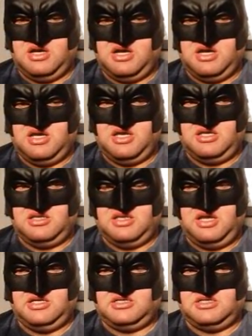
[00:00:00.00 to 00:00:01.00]
I
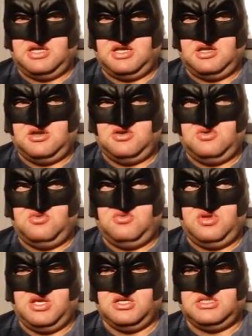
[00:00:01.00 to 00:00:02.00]
liked how
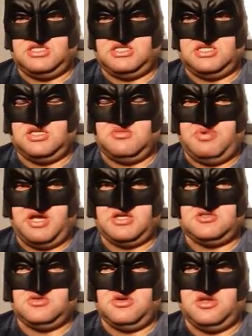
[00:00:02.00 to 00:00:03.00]
we got to see the
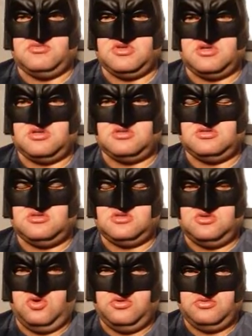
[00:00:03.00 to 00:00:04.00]
backstory of the
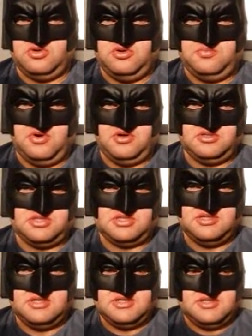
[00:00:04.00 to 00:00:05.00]

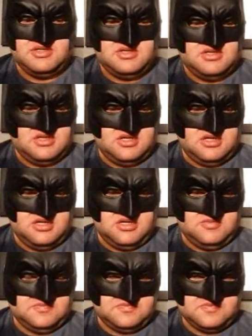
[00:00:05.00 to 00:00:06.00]
stormtroopers.
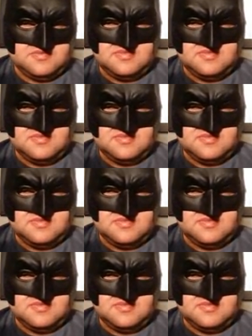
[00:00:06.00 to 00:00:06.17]
I